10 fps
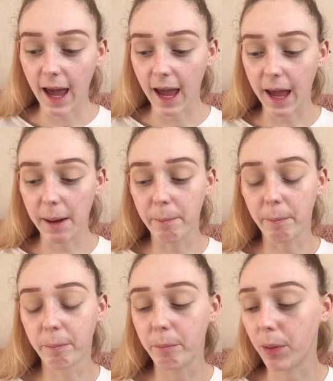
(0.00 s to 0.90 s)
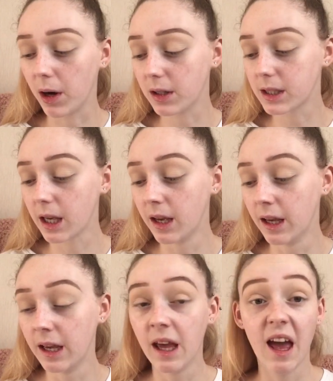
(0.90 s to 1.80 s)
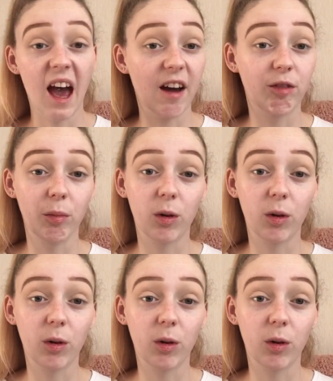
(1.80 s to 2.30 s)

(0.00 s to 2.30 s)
But if